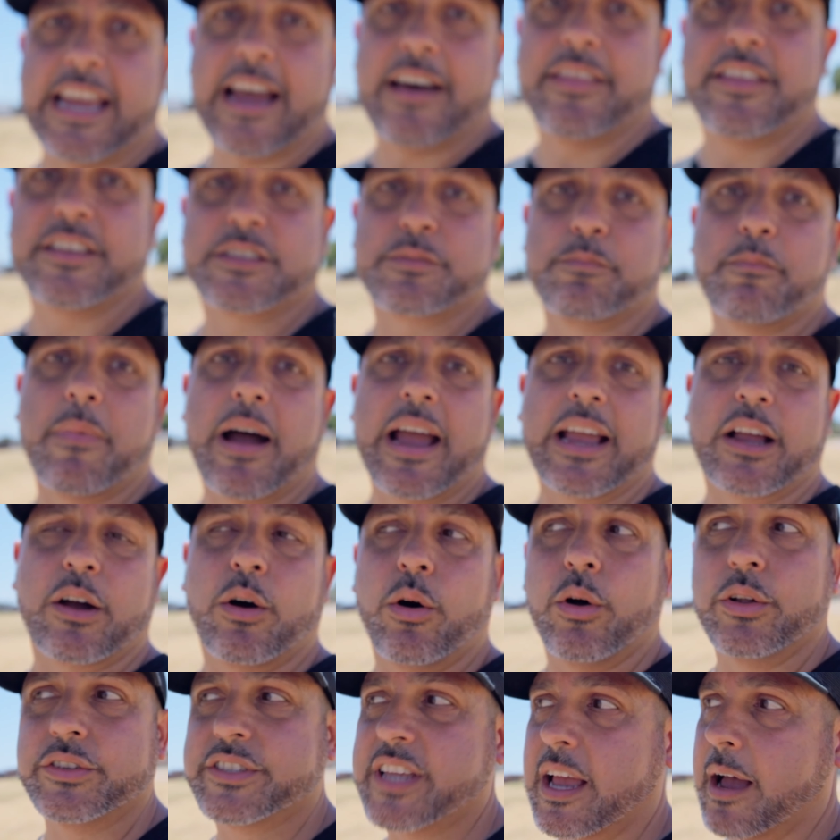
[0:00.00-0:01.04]
how this mic
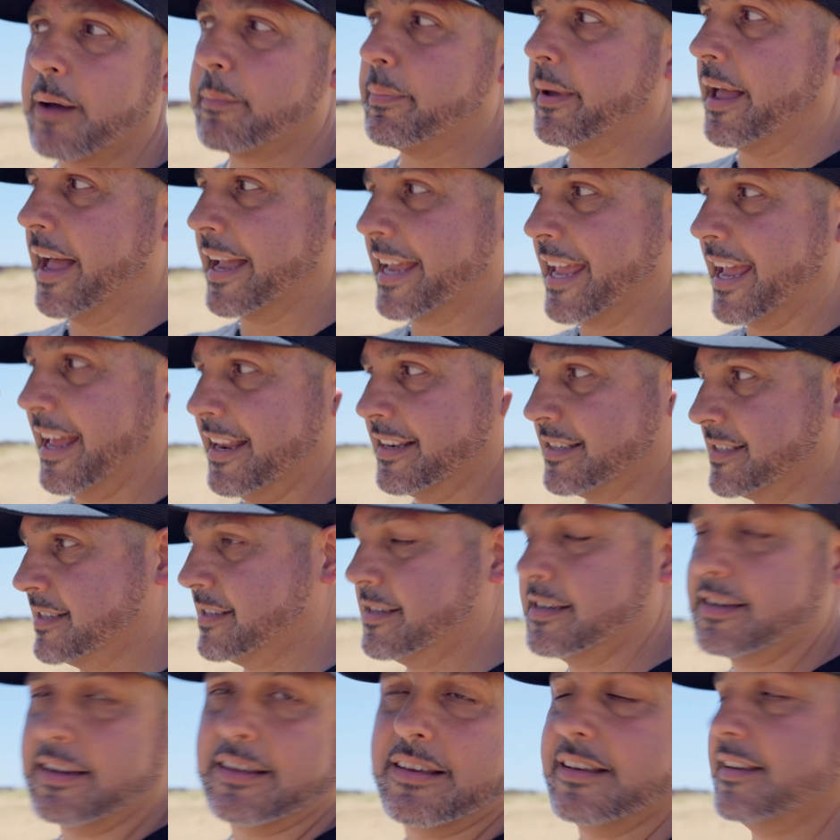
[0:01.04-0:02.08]
holds up
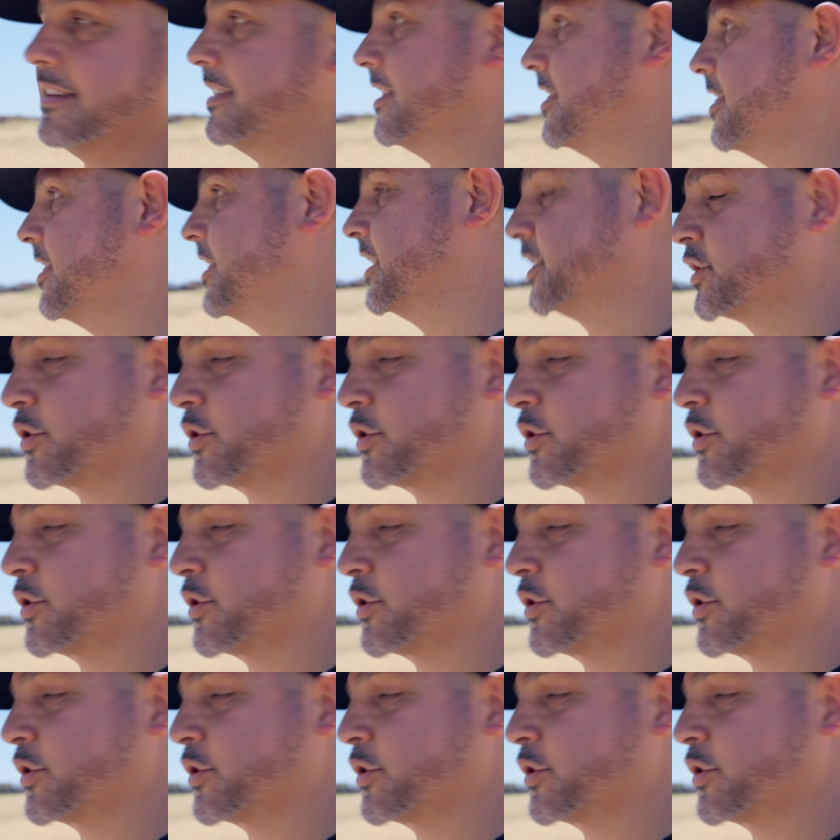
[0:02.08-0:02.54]
against the